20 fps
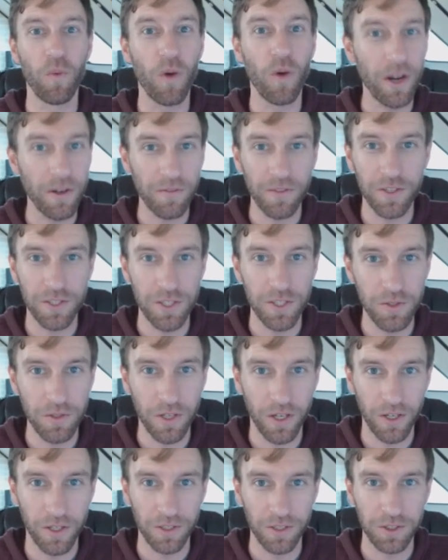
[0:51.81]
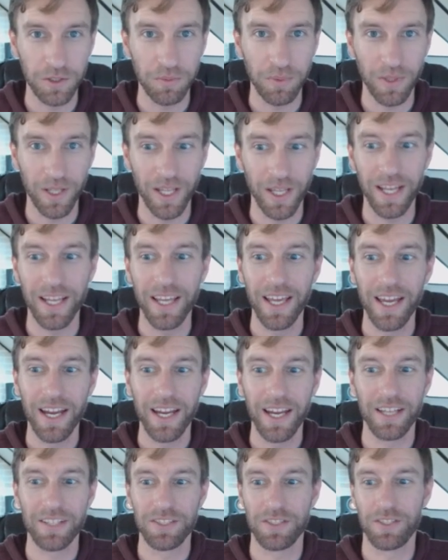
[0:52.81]
one of the 2 cards you play
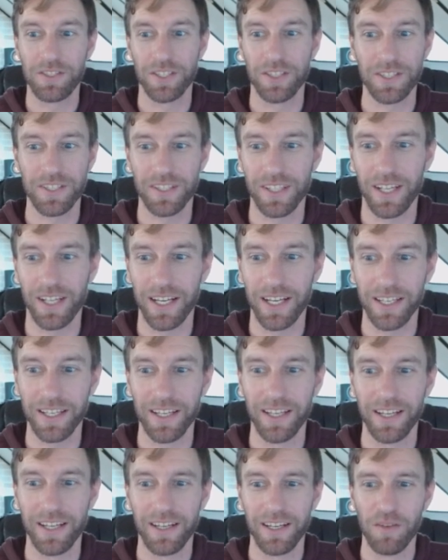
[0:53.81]
is just like